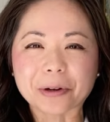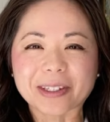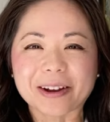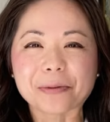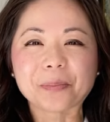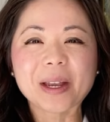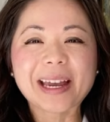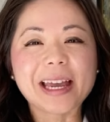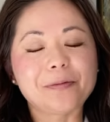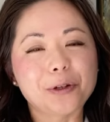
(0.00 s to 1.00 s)
So
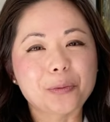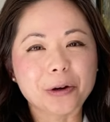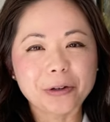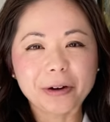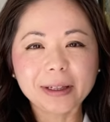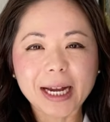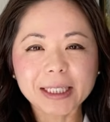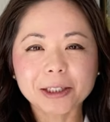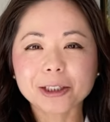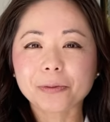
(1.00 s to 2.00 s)
if you wear your
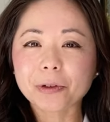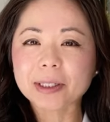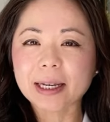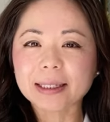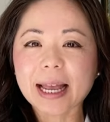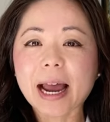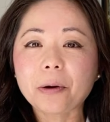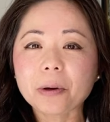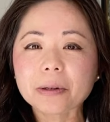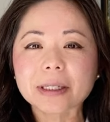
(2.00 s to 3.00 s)
aligners for 6
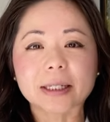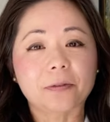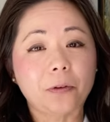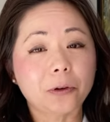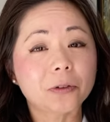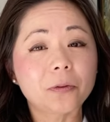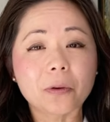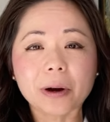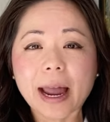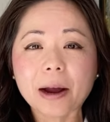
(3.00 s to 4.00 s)
hours, the first
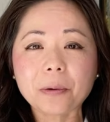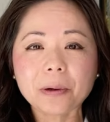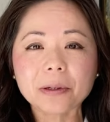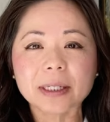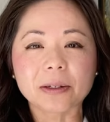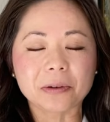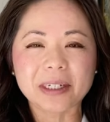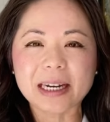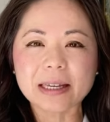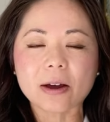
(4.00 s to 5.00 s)
4 hours, your
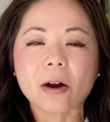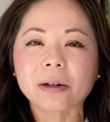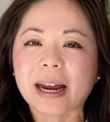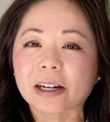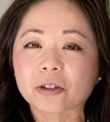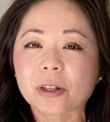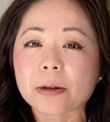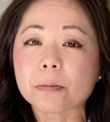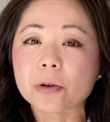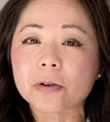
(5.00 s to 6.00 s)
teeth aren't actually
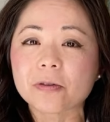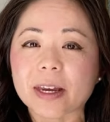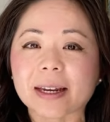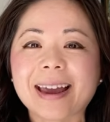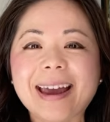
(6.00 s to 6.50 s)
moving.